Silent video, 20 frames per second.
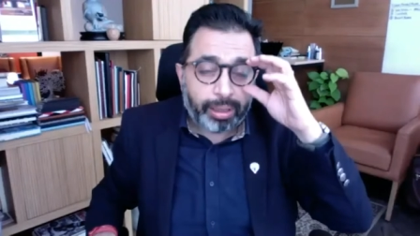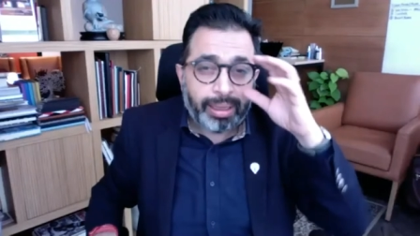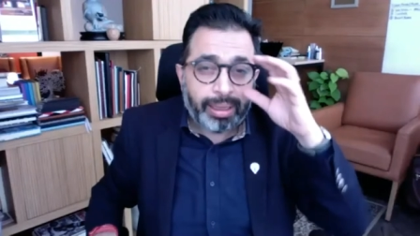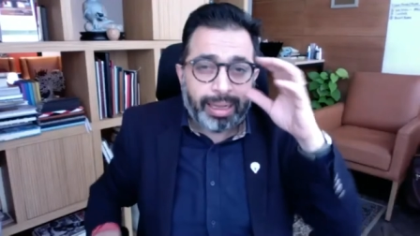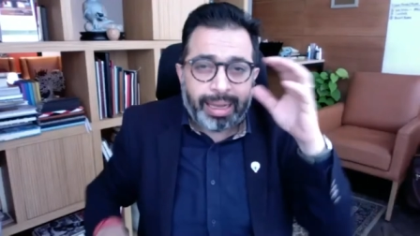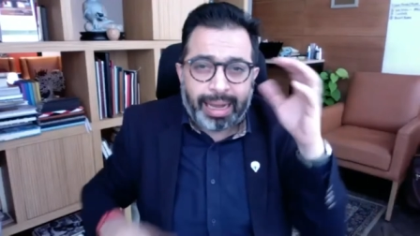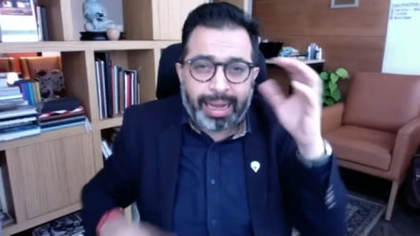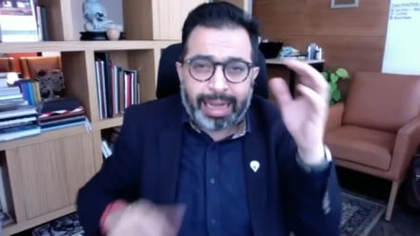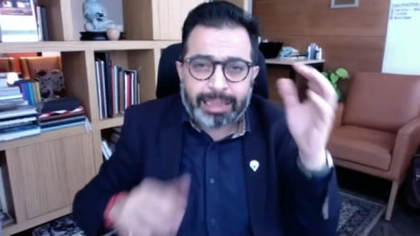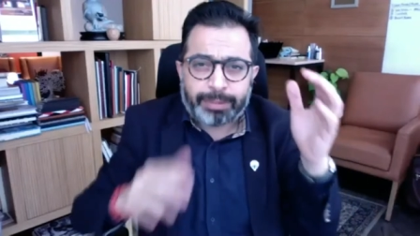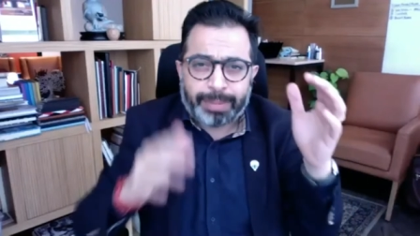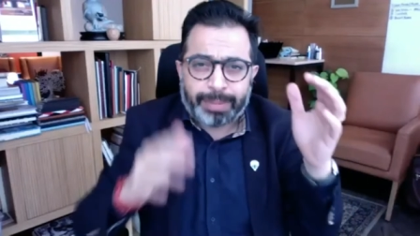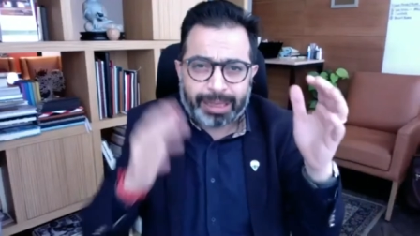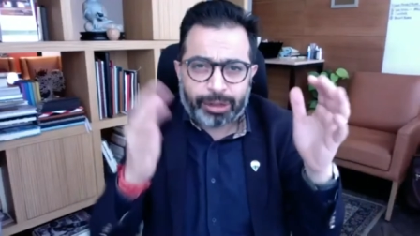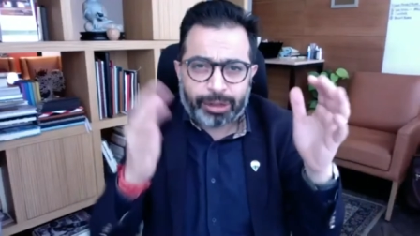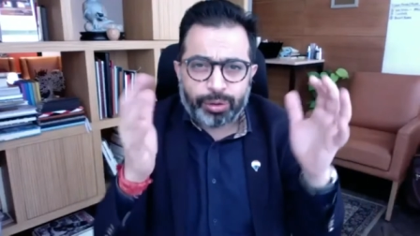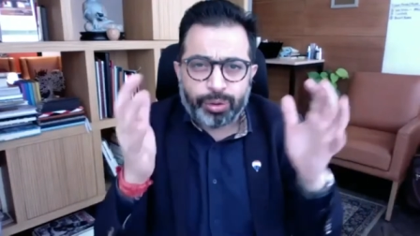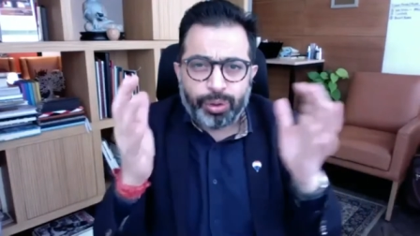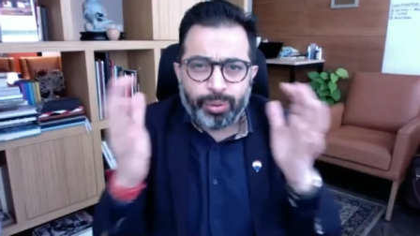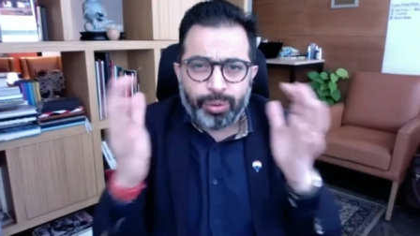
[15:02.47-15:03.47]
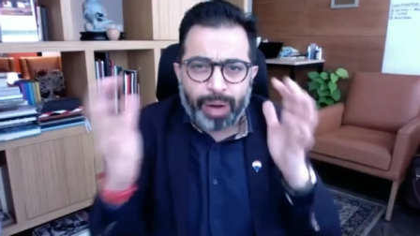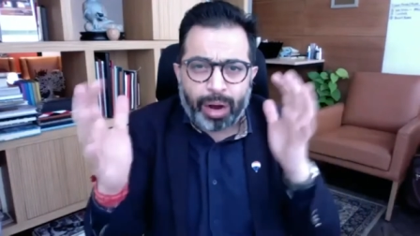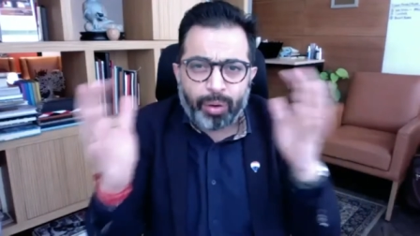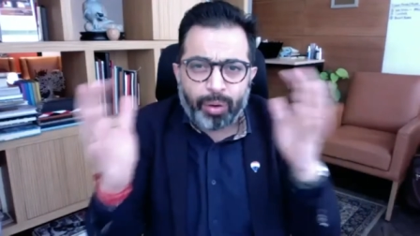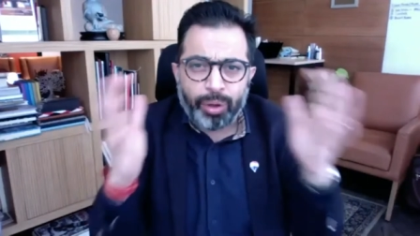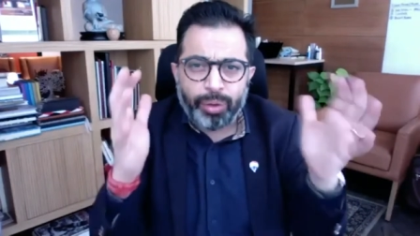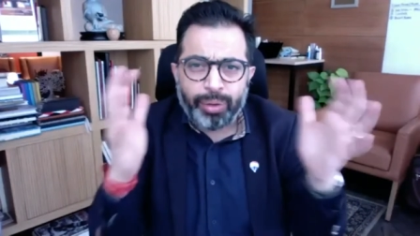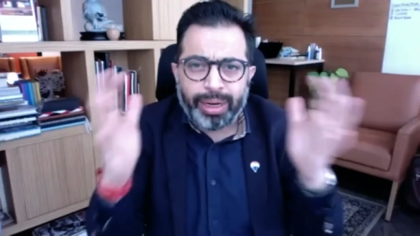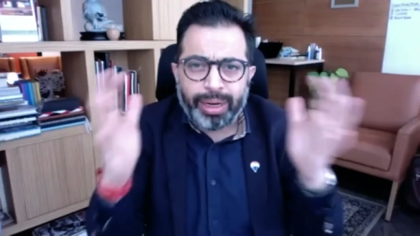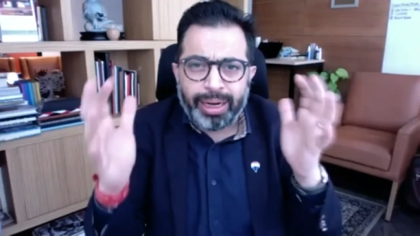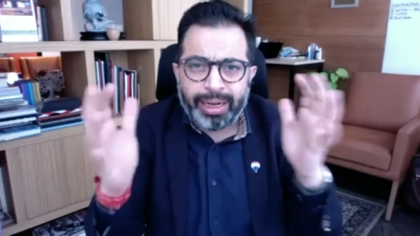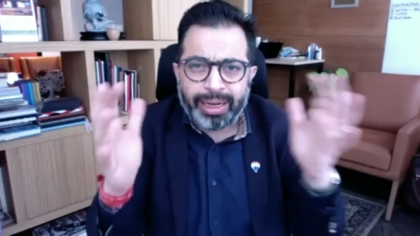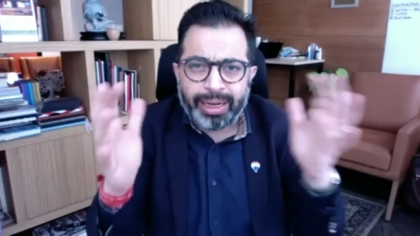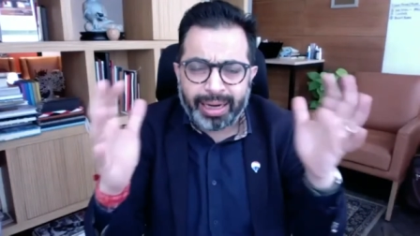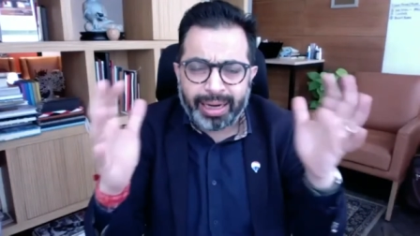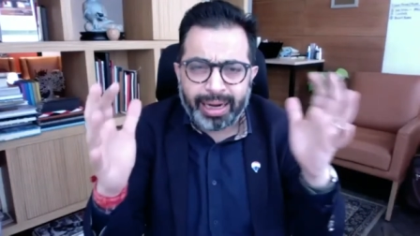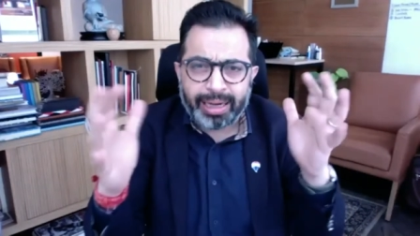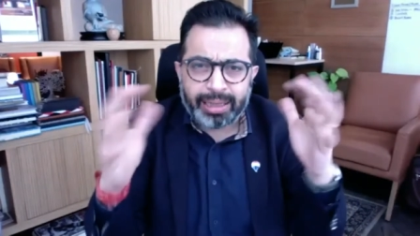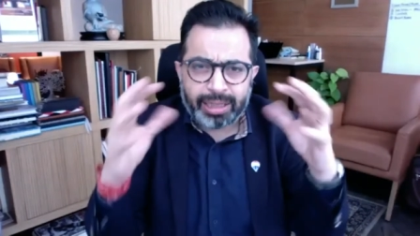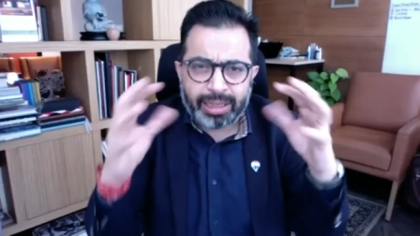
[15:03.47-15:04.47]
aspect so you how do you really
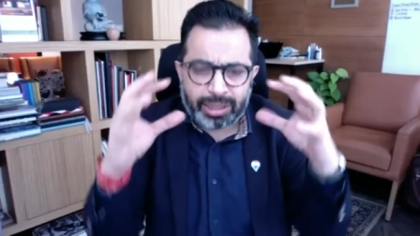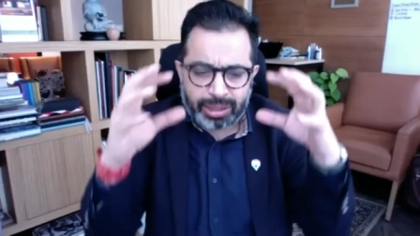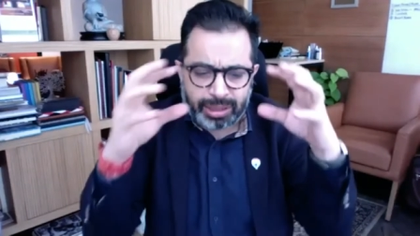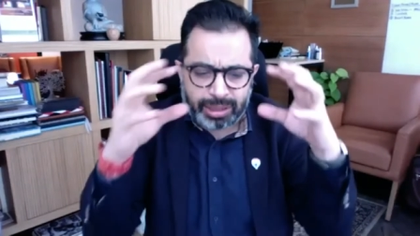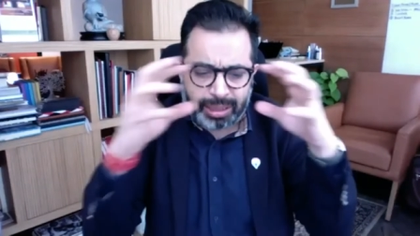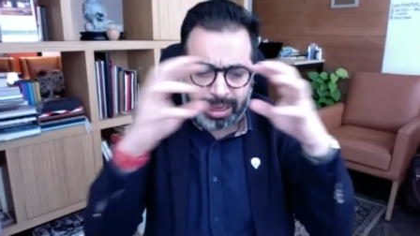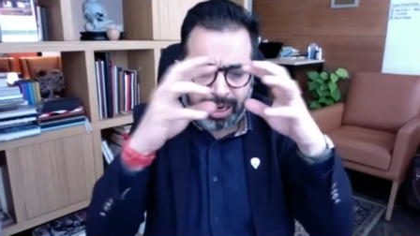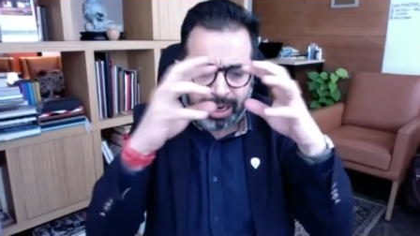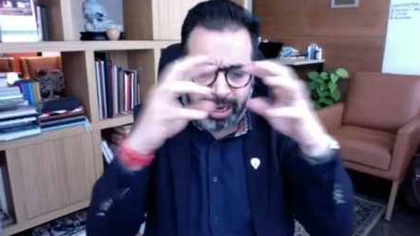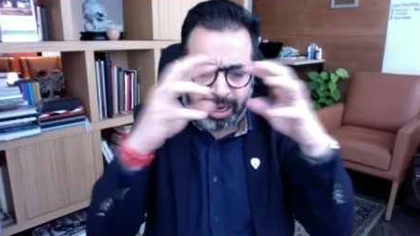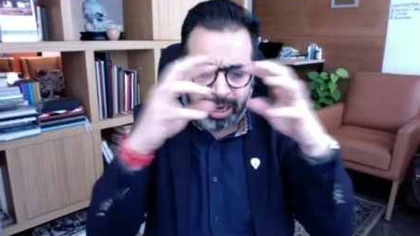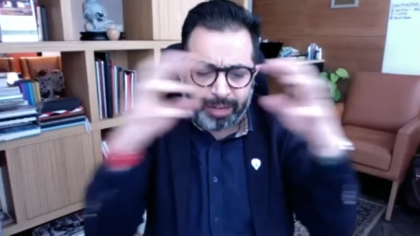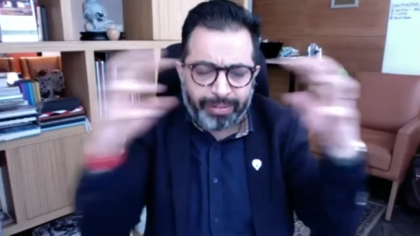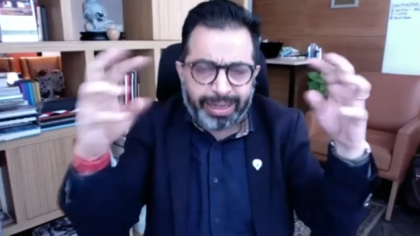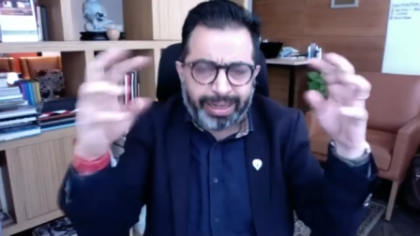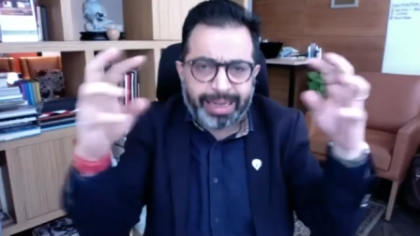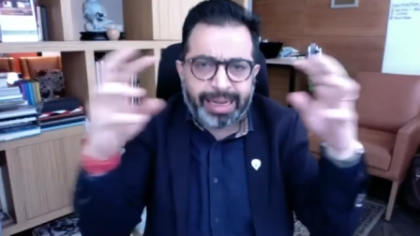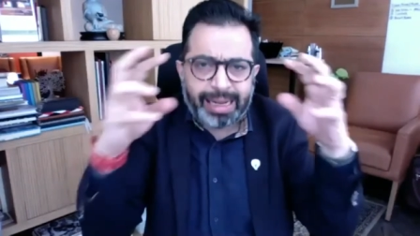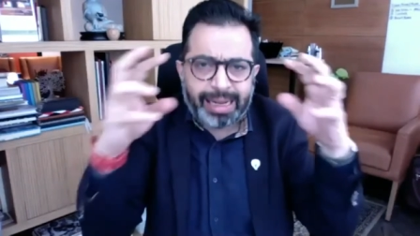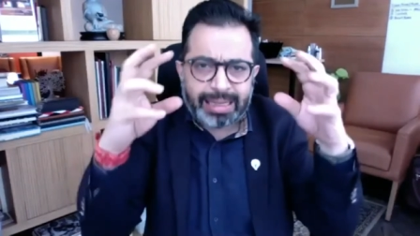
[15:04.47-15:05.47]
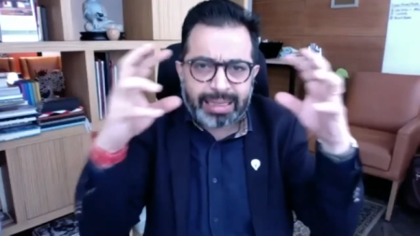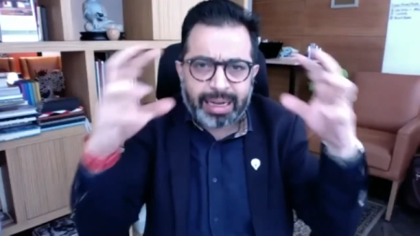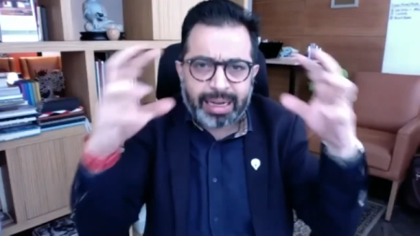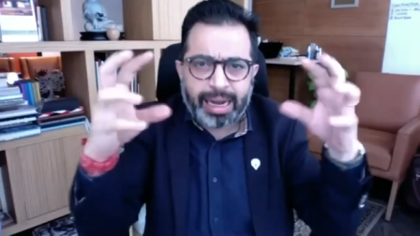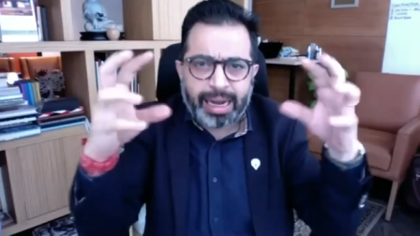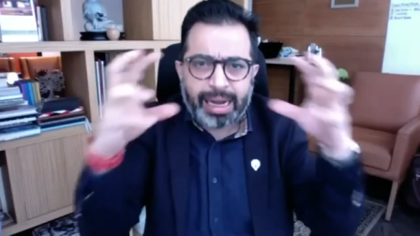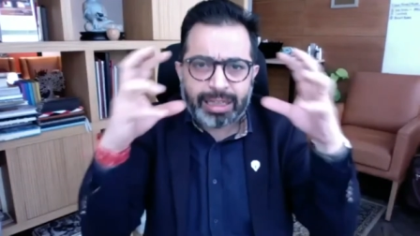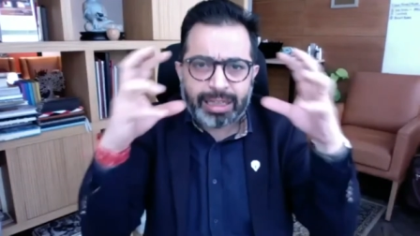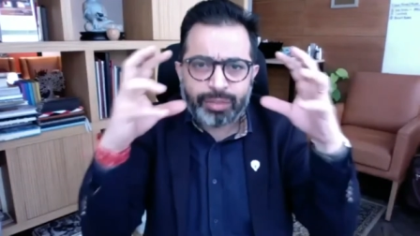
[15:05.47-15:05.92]
create this creativity as a,